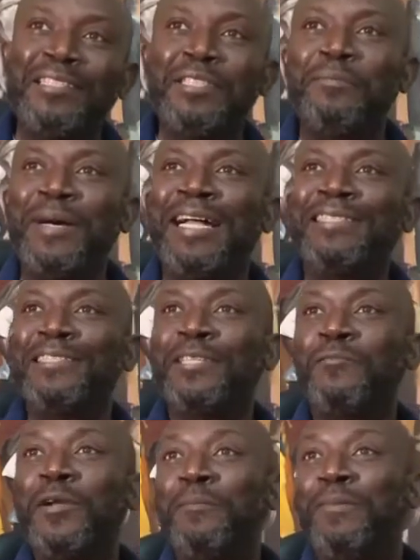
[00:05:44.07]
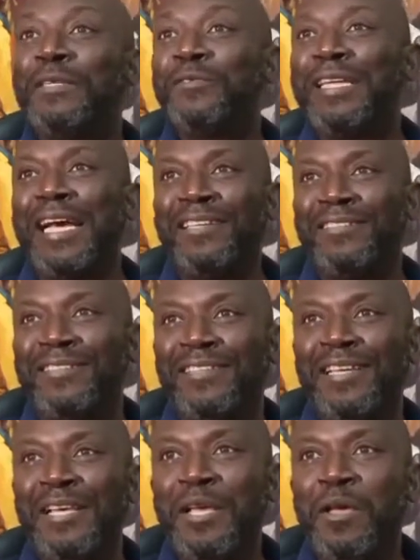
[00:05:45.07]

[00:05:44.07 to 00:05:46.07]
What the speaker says: and cheap art is equally patronized.